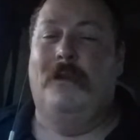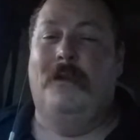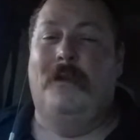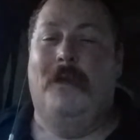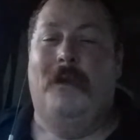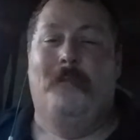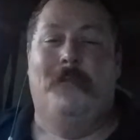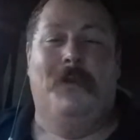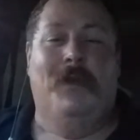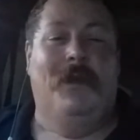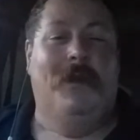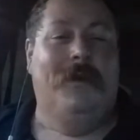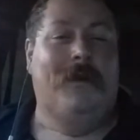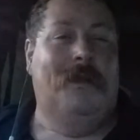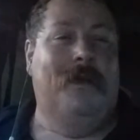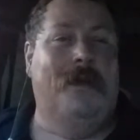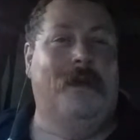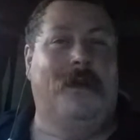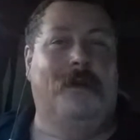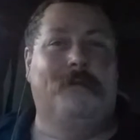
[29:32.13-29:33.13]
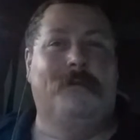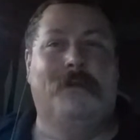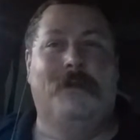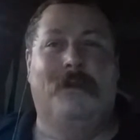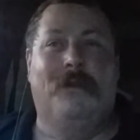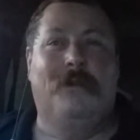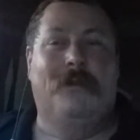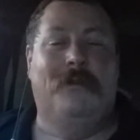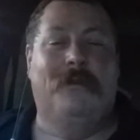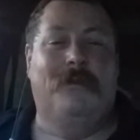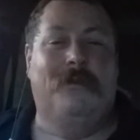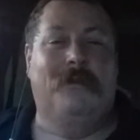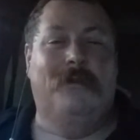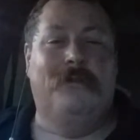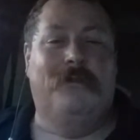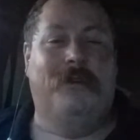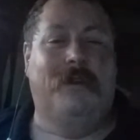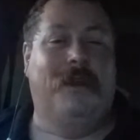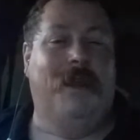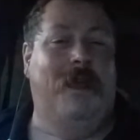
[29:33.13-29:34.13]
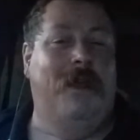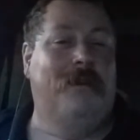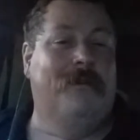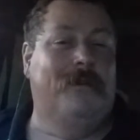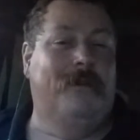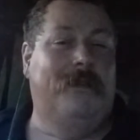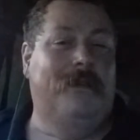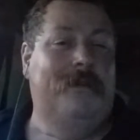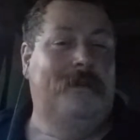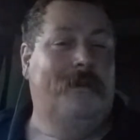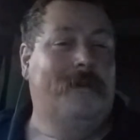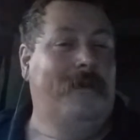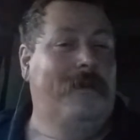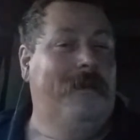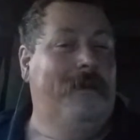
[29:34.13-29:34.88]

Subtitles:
a bit of chicanery,